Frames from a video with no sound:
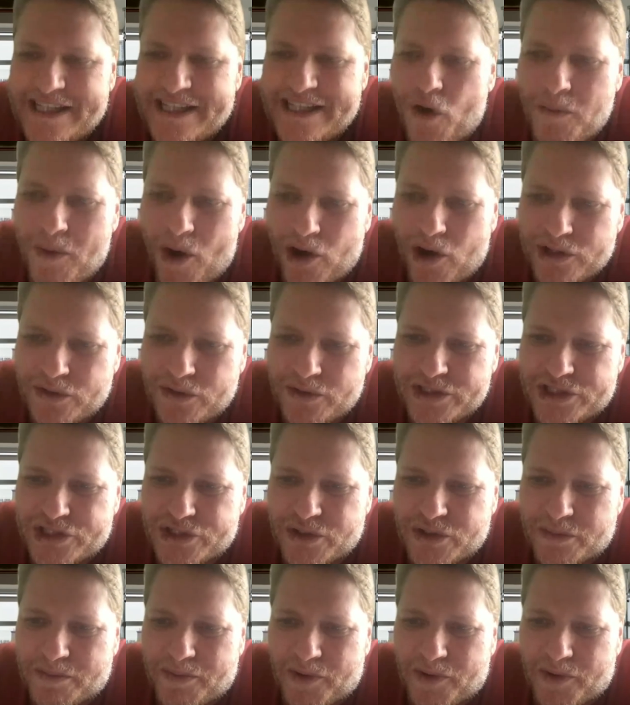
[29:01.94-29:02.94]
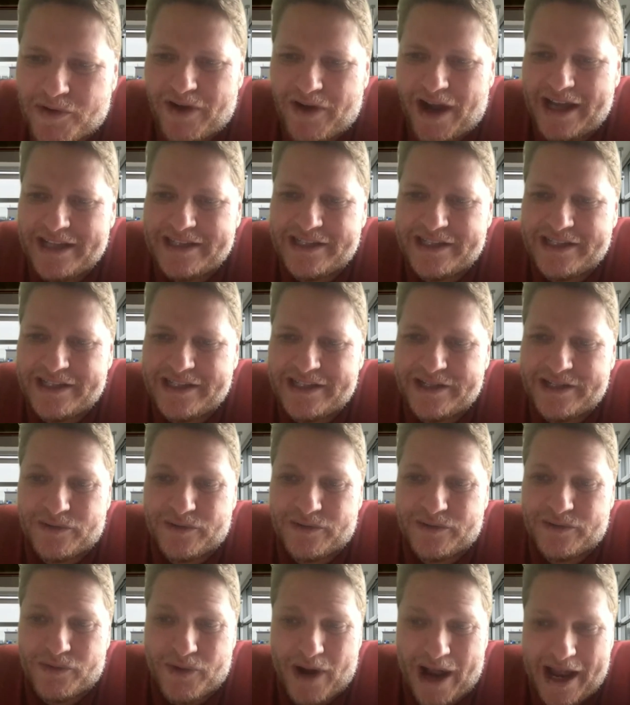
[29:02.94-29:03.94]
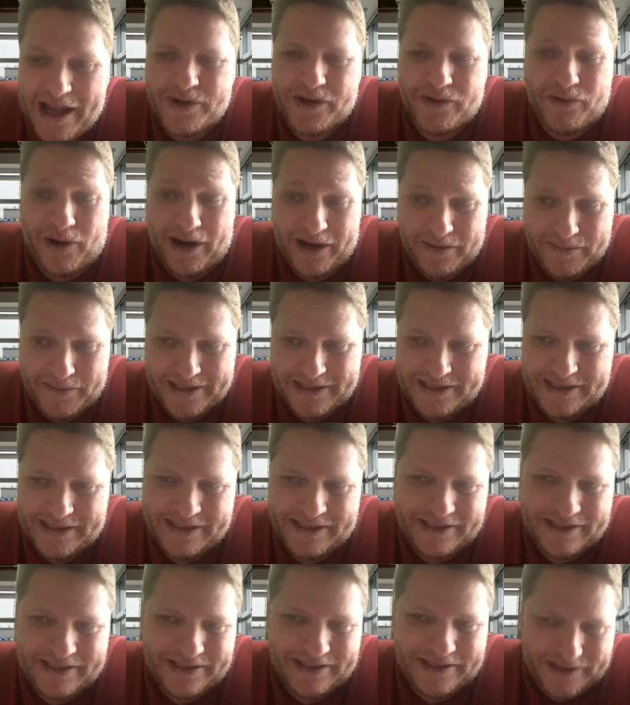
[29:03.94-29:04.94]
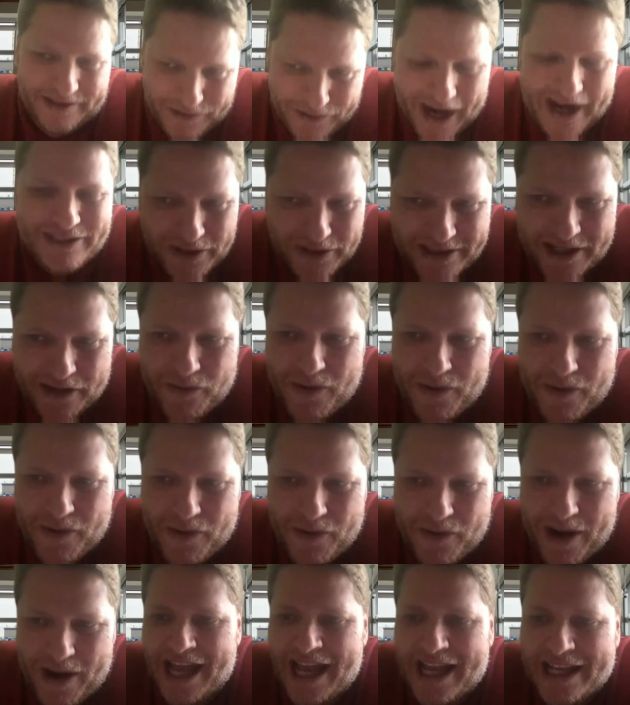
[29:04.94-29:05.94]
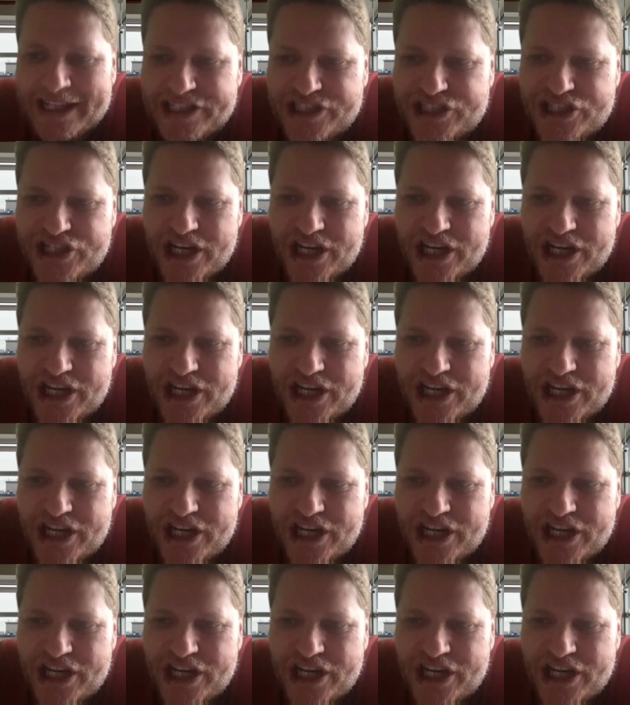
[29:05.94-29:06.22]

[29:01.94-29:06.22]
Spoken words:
Go model is to provide the right requirements, right? So it's a question.